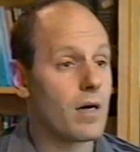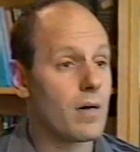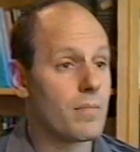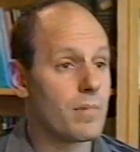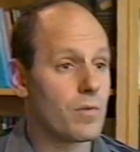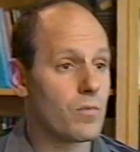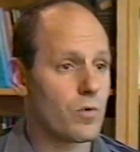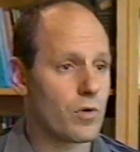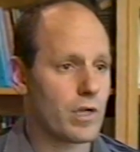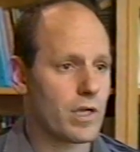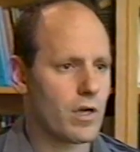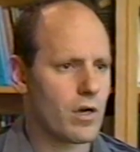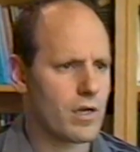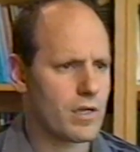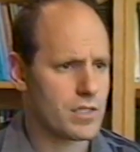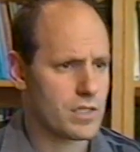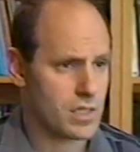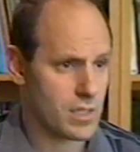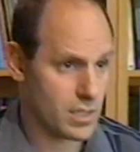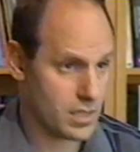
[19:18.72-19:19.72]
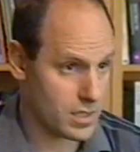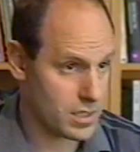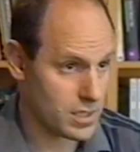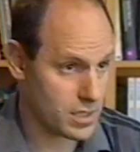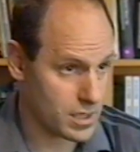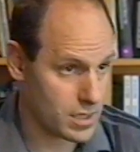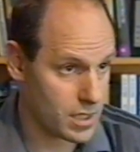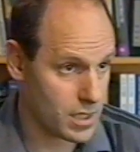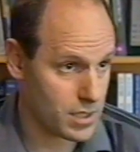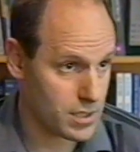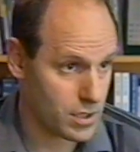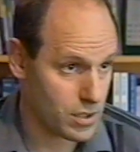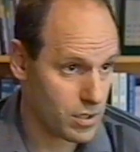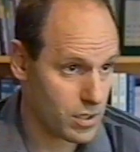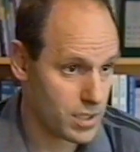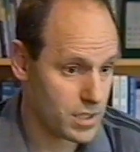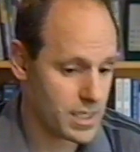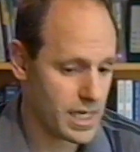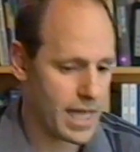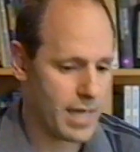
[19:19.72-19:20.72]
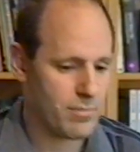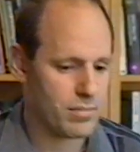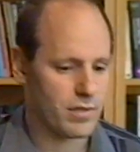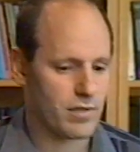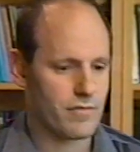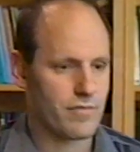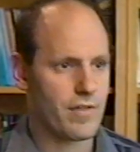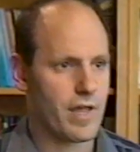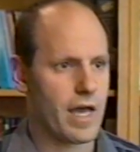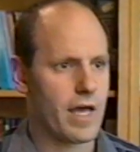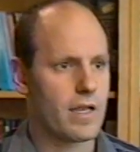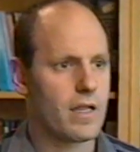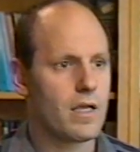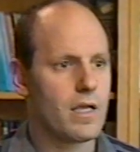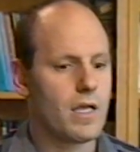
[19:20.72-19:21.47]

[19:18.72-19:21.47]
been working on is a good example of that.